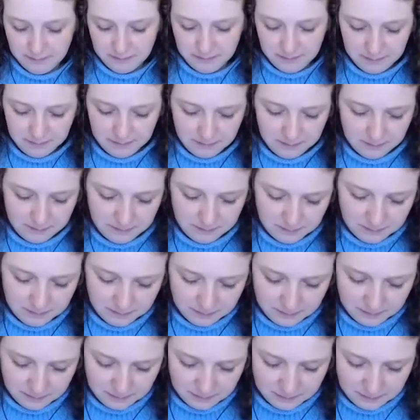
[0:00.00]

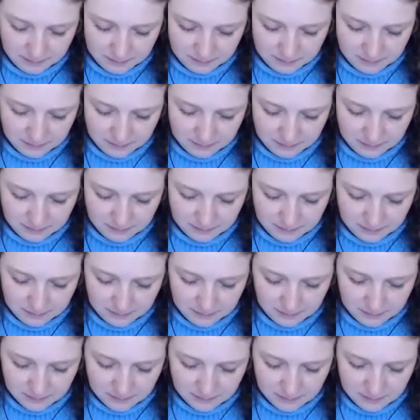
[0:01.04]

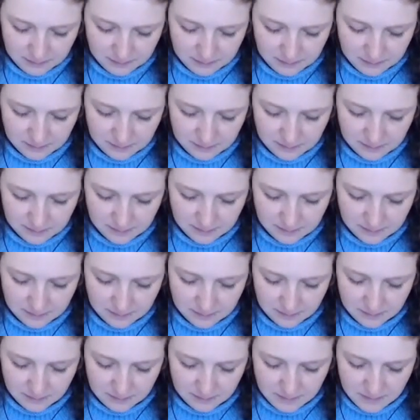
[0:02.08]

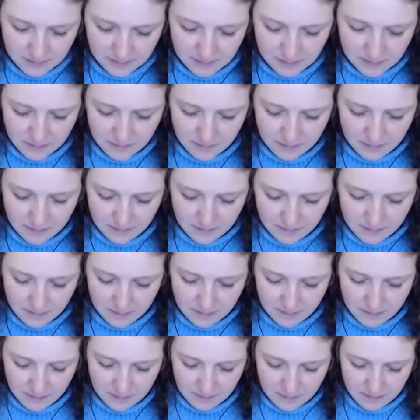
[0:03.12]

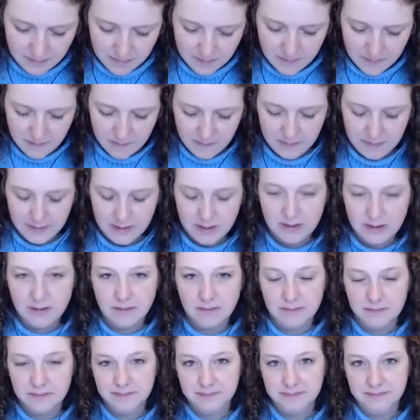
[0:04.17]

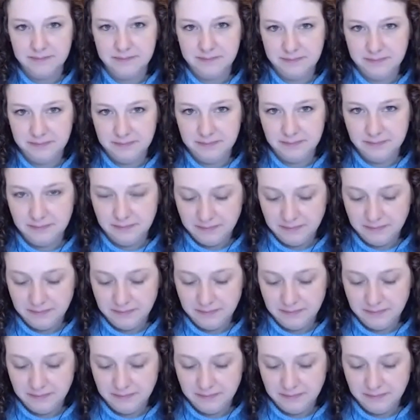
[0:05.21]
No words are spoken by the person on screen.